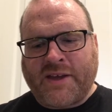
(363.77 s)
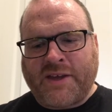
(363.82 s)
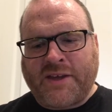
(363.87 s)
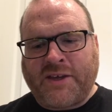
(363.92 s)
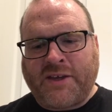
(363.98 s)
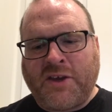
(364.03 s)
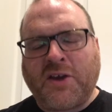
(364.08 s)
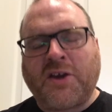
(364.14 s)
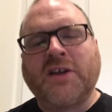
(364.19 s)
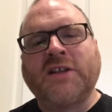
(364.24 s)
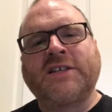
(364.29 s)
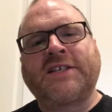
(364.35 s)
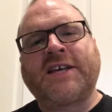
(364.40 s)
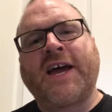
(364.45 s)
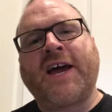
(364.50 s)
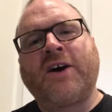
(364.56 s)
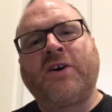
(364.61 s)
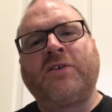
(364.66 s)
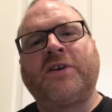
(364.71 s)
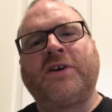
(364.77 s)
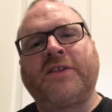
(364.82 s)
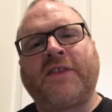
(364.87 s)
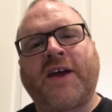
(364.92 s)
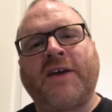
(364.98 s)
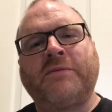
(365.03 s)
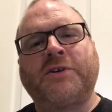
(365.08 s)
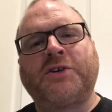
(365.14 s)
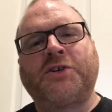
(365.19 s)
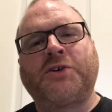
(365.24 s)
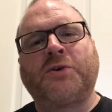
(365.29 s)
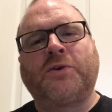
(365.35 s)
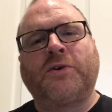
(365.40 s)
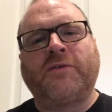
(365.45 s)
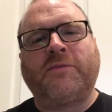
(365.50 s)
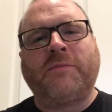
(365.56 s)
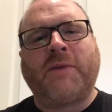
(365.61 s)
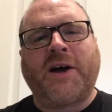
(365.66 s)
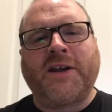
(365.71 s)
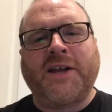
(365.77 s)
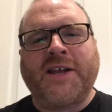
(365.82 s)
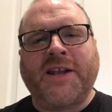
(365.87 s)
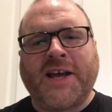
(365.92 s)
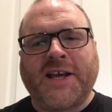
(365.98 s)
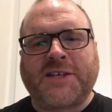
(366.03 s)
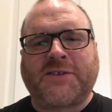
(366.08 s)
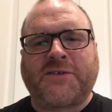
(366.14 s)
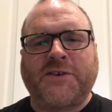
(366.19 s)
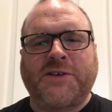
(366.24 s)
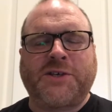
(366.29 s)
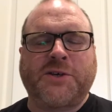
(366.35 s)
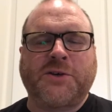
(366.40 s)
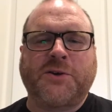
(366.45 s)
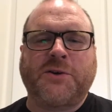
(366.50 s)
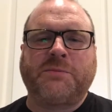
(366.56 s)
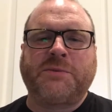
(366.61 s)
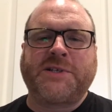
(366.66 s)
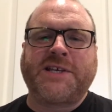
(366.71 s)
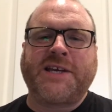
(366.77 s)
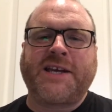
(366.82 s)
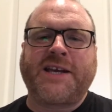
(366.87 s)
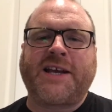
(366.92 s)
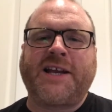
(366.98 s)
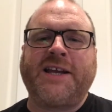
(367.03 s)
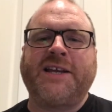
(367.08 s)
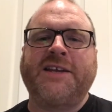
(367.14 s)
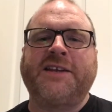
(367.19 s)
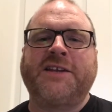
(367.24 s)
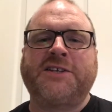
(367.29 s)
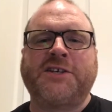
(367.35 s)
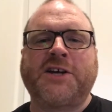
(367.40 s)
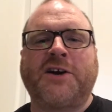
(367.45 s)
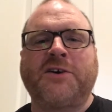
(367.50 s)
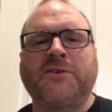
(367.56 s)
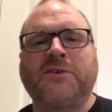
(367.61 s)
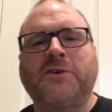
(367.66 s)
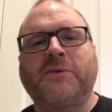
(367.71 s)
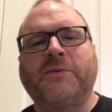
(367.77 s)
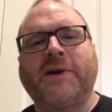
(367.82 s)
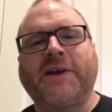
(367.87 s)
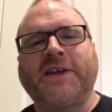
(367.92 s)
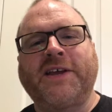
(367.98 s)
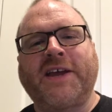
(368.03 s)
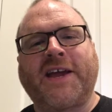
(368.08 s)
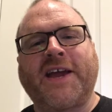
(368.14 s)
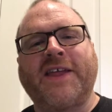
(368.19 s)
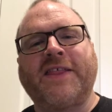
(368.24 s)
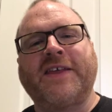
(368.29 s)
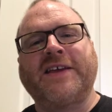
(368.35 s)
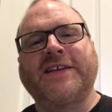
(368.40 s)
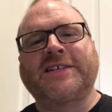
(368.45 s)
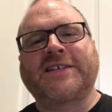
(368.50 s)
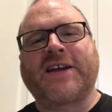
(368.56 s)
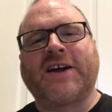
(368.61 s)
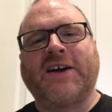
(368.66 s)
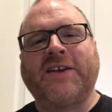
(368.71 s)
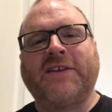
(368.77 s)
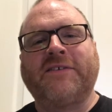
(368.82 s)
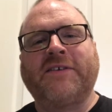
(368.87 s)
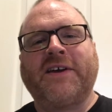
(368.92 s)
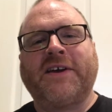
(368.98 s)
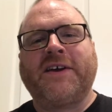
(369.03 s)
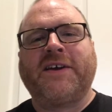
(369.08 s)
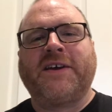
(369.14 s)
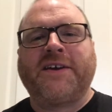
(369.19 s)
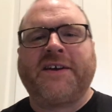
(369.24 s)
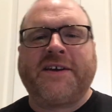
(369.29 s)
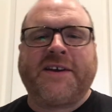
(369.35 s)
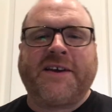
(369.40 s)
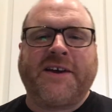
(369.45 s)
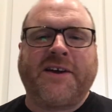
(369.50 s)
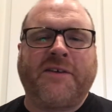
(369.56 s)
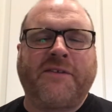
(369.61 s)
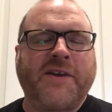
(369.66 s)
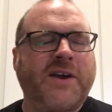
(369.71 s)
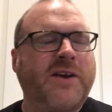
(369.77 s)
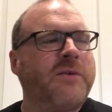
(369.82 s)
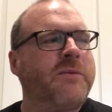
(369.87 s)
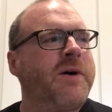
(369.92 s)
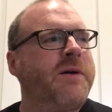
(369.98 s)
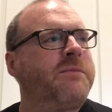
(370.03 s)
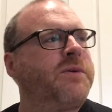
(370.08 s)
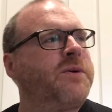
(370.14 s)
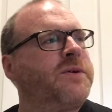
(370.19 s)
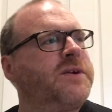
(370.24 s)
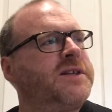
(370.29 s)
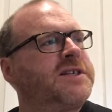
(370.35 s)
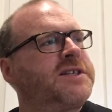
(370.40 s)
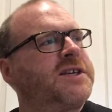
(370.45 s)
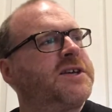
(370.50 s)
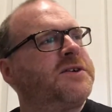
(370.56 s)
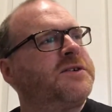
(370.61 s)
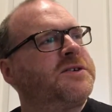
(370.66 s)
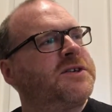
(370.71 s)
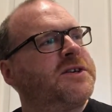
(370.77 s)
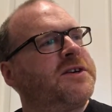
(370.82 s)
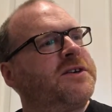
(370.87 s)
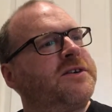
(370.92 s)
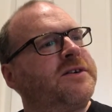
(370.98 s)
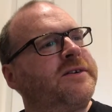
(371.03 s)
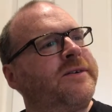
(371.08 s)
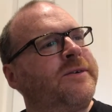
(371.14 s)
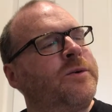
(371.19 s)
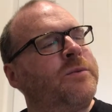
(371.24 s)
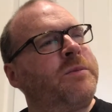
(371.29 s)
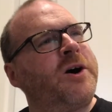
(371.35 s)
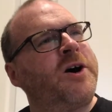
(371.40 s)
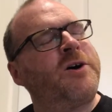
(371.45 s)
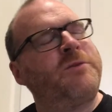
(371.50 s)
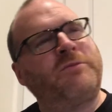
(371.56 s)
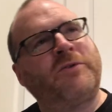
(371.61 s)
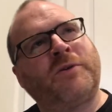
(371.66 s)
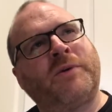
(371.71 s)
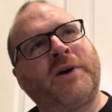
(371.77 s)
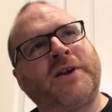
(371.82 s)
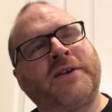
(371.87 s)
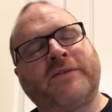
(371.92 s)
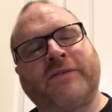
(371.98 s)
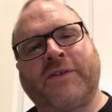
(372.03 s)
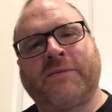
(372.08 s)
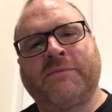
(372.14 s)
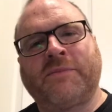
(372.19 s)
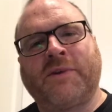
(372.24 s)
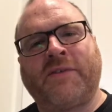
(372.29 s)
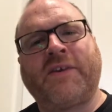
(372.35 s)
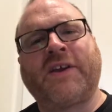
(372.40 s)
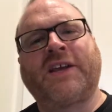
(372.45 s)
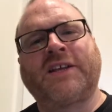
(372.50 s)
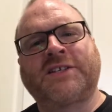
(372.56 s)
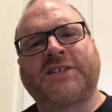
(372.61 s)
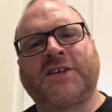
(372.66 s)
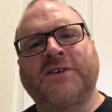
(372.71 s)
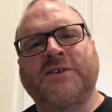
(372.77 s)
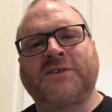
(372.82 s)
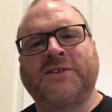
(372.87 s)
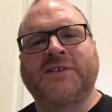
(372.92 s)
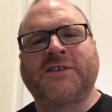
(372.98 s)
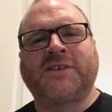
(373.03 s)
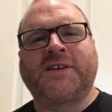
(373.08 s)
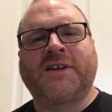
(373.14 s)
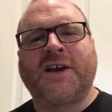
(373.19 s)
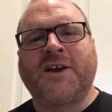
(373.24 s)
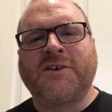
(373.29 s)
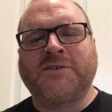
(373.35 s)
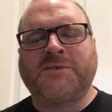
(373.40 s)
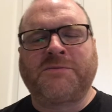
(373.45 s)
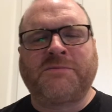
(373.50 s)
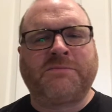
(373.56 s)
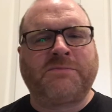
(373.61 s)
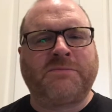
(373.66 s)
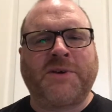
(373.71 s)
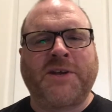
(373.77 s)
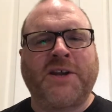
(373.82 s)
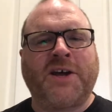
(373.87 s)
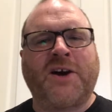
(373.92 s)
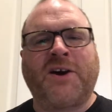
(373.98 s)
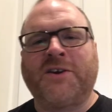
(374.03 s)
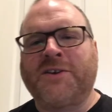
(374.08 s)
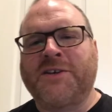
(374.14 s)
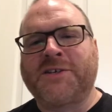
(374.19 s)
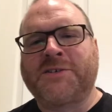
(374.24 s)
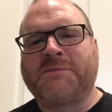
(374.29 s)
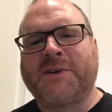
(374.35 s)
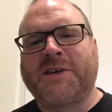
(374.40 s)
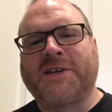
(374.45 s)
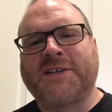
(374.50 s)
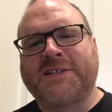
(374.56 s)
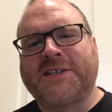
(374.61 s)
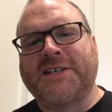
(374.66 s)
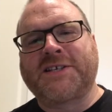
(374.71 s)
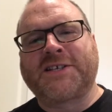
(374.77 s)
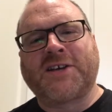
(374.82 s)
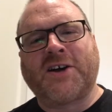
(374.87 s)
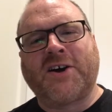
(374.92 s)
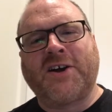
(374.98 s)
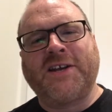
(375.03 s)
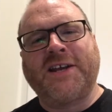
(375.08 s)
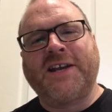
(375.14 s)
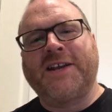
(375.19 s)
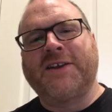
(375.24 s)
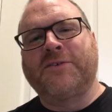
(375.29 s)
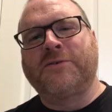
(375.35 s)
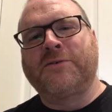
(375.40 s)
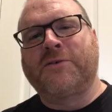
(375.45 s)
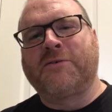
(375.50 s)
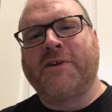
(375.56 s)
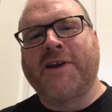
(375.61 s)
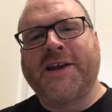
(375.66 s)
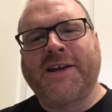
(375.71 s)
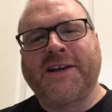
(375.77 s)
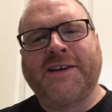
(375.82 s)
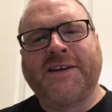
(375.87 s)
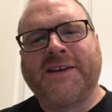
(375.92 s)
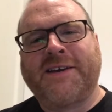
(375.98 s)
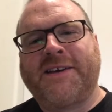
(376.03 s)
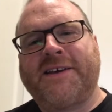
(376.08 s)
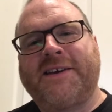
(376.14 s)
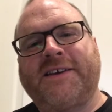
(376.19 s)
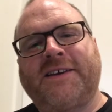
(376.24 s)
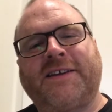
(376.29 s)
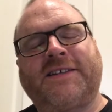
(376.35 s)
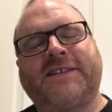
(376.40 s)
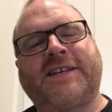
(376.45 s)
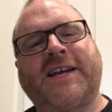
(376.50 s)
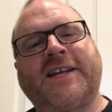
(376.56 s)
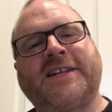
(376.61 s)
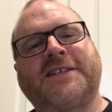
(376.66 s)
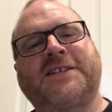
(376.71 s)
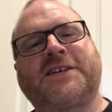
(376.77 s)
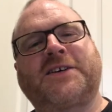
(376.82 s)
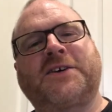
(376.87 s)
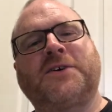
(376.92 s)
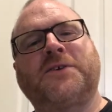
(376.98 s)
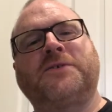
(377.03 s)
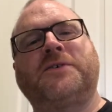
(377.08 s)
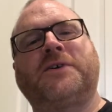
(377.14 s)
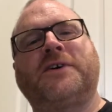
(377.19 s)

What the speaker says: You can tell that they were short of money, that's for sure, particularly in the jungle where you get these kind of, I think at one point Susan or Barbara, one of them, I think it's Susan, goes bananas because this tiny little green tendril